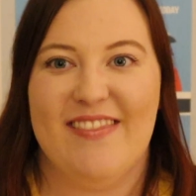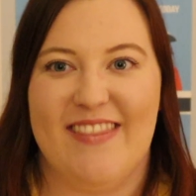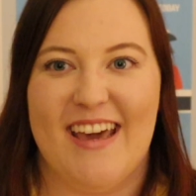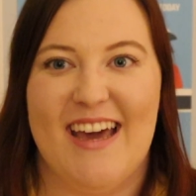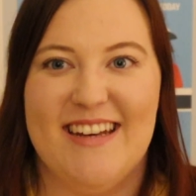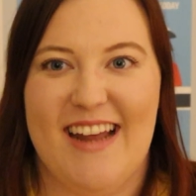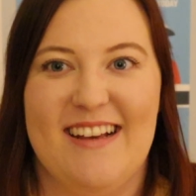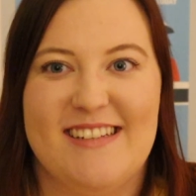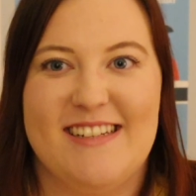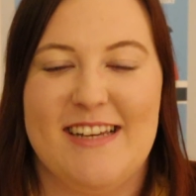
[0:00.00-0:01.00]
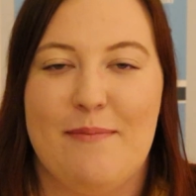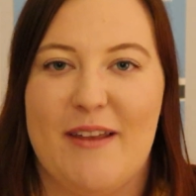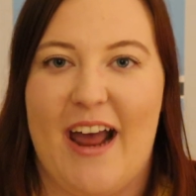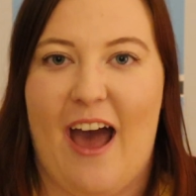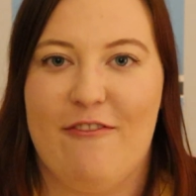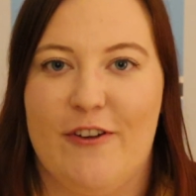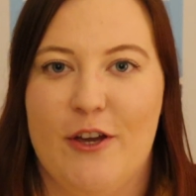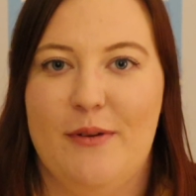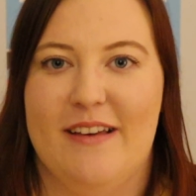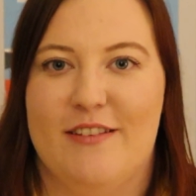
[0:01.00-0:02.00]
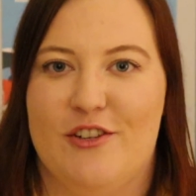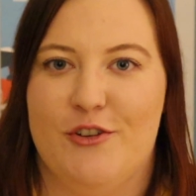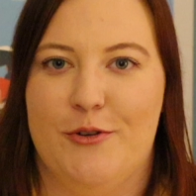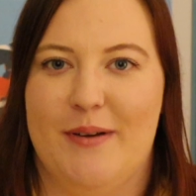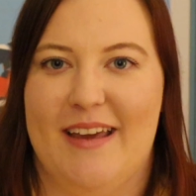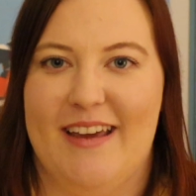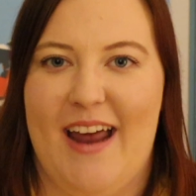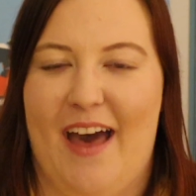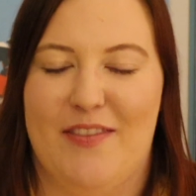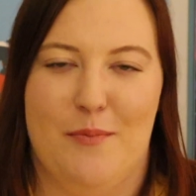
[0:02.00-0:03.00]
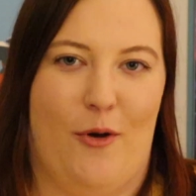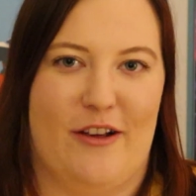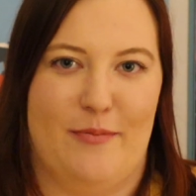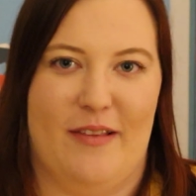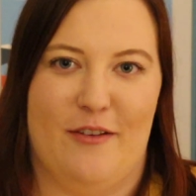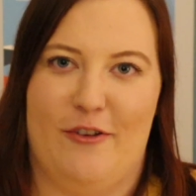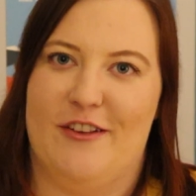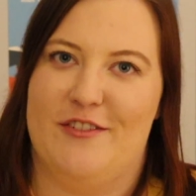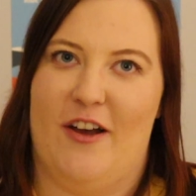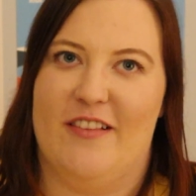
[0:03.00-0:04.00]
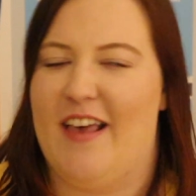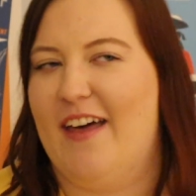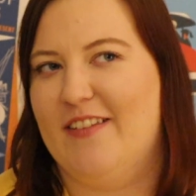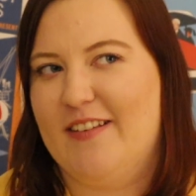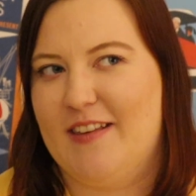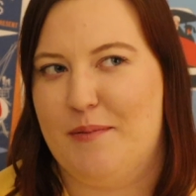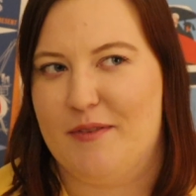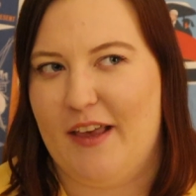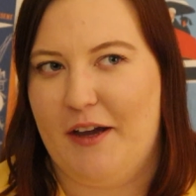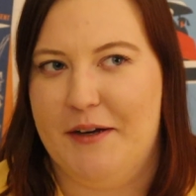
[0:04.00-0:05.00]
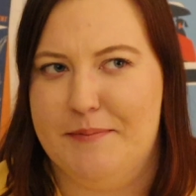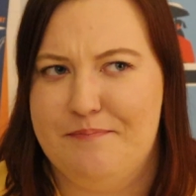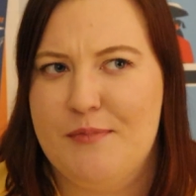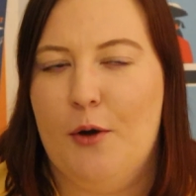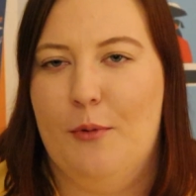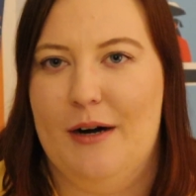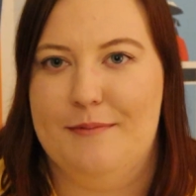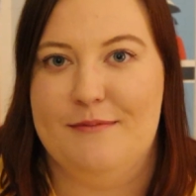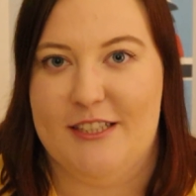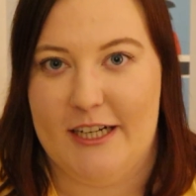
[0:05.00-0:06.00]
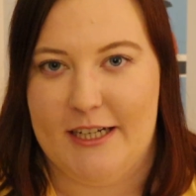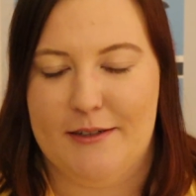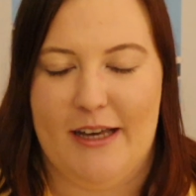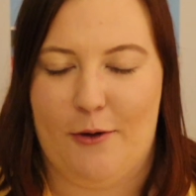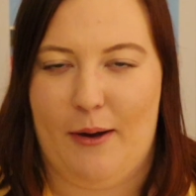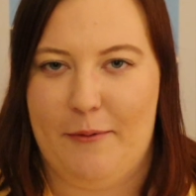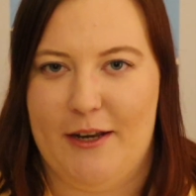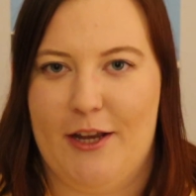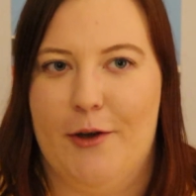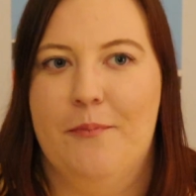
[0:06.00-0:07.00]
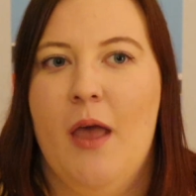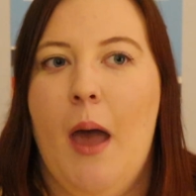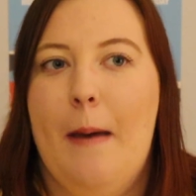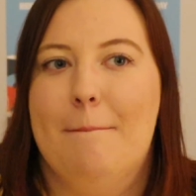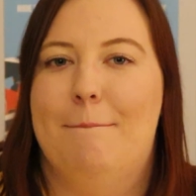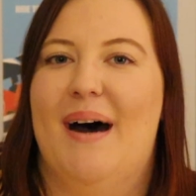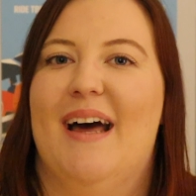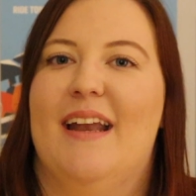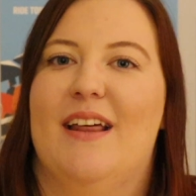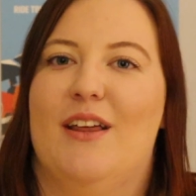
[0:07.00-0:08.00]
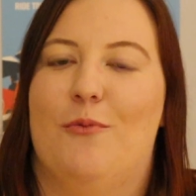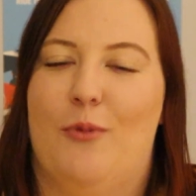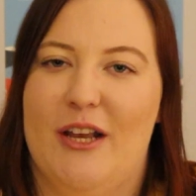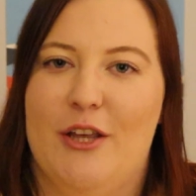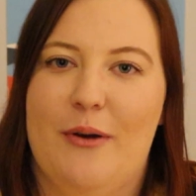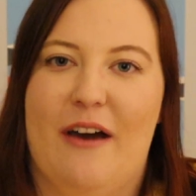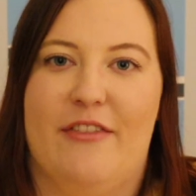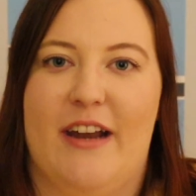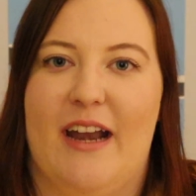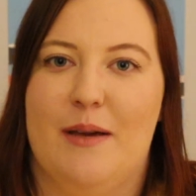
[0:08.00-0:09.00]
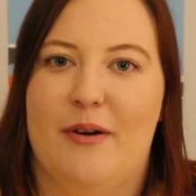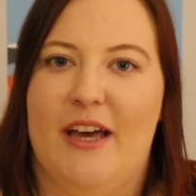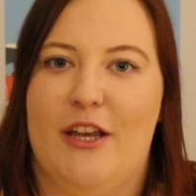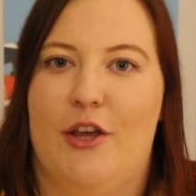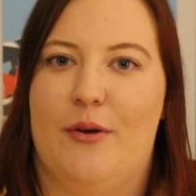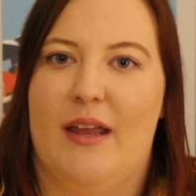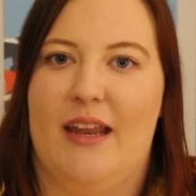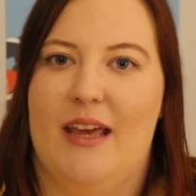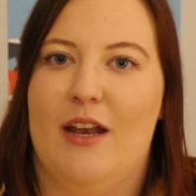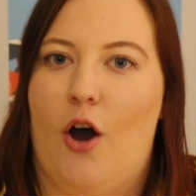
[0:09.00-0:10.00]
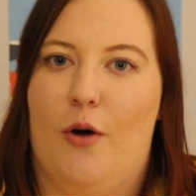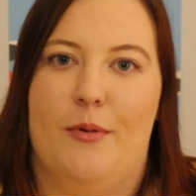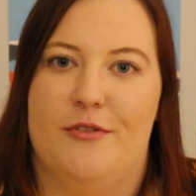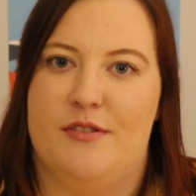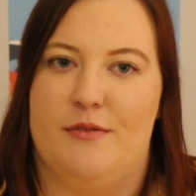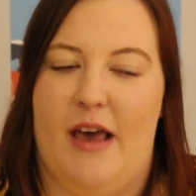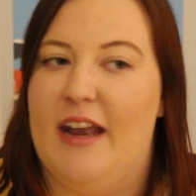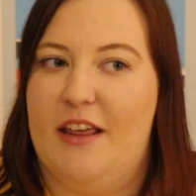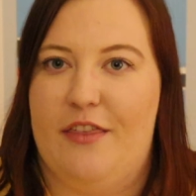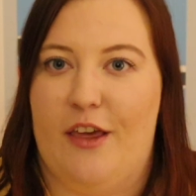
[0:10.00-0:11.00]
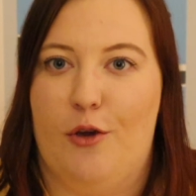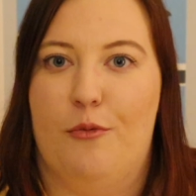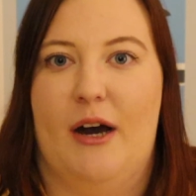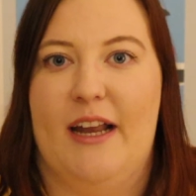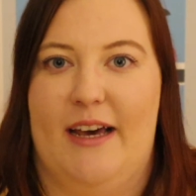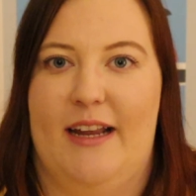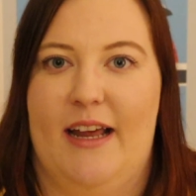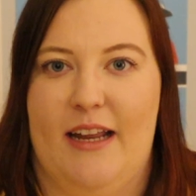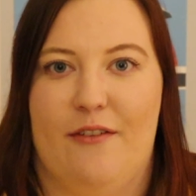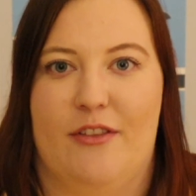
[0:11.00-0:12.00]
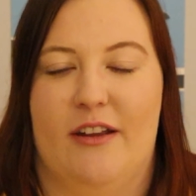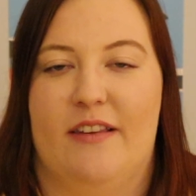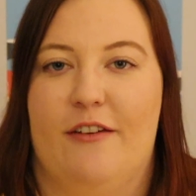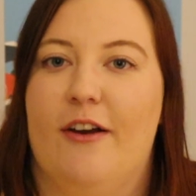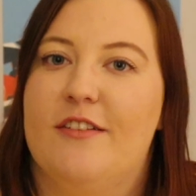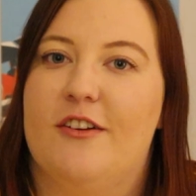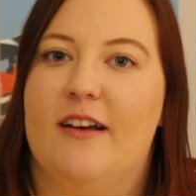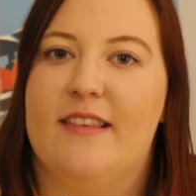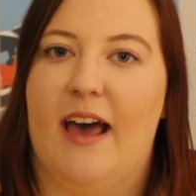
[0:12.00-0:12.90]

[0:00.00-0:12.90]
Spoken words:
The next tip that I have for you is to eat at the more expensive restaurants, and this seems like well, duh, like why wouldn't you? But when you have the dining plan, you can eat almost anything you want at any of the Disney restaurants,